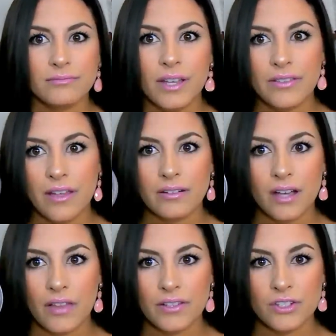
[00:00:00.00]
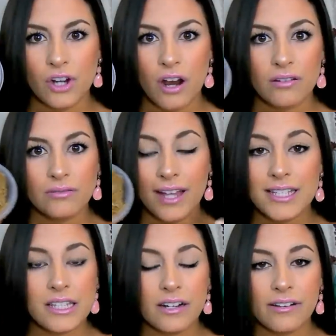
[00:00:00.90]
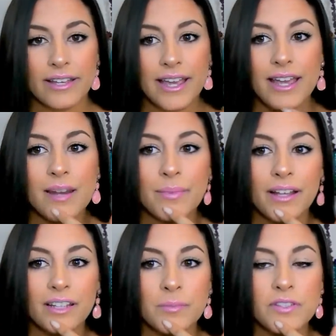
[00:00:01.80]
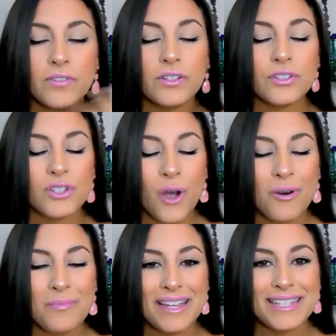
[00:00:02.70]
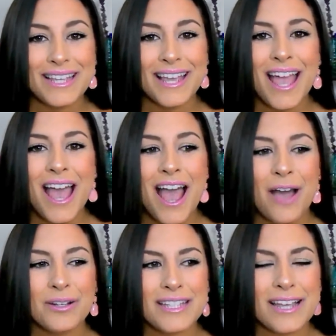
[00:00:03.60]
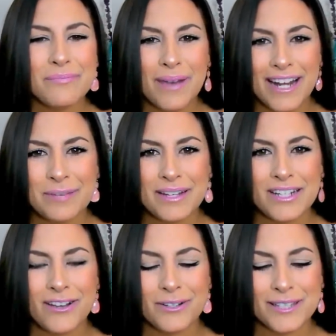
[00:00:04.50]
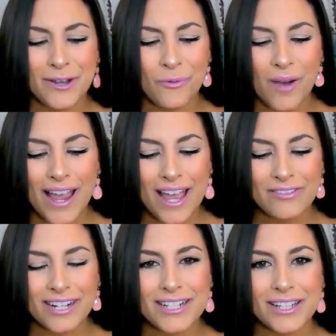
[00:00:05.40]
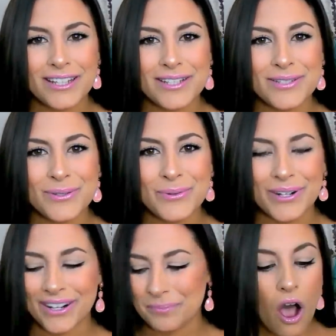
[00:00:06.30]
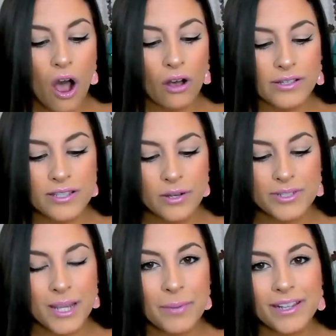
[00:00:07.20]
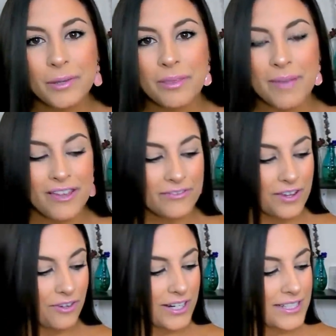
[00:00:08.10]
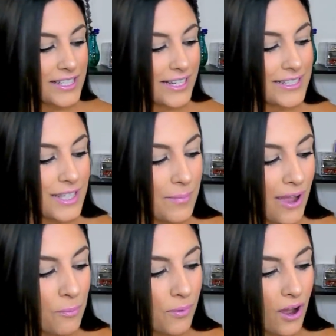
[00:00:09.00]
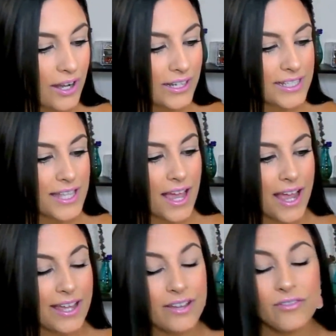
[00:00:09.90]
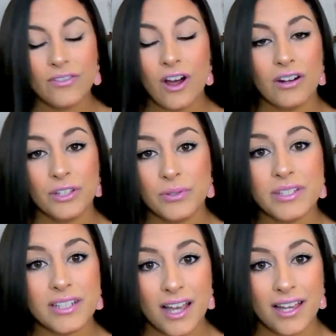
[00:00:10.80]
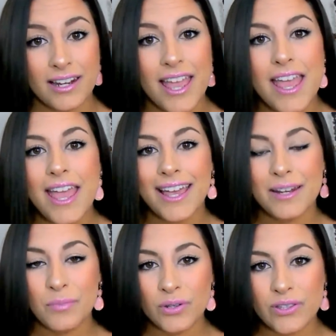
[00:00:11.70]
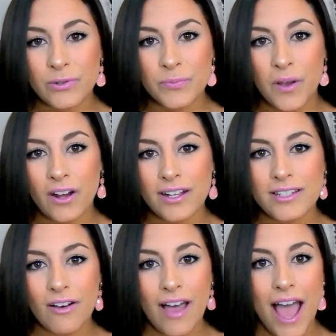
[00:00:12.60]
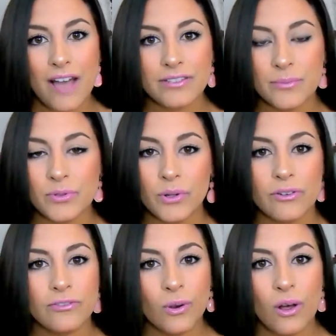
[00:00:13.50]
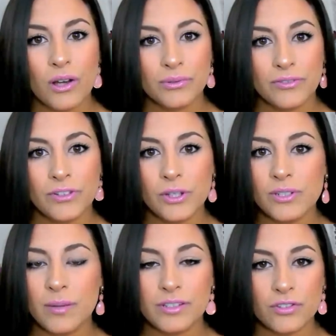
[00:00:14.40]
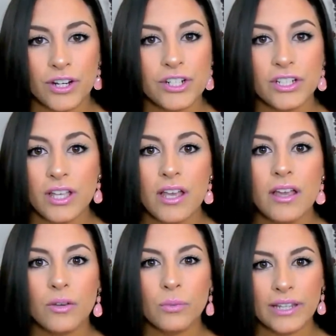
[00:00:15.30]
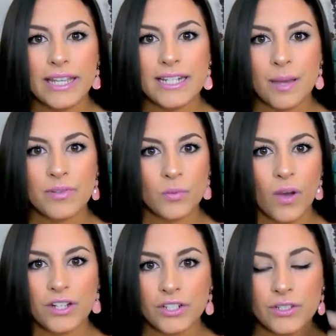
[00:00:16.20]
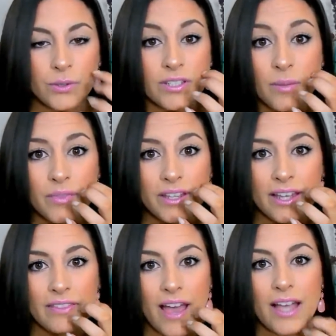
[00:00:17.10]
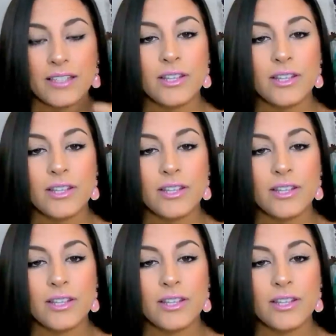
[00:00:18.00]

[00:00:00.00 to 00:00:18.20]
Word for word: And then got this jar. That's literally it, and my lips feel so amazing. I was like biting my tongue. I was like, why haven't I done this sooner? Also, typically with my favorites, it's about products that I have used a ton, and most of those products I'll have some sort of full-on review, demonstration, really in-depth swatches or something like that.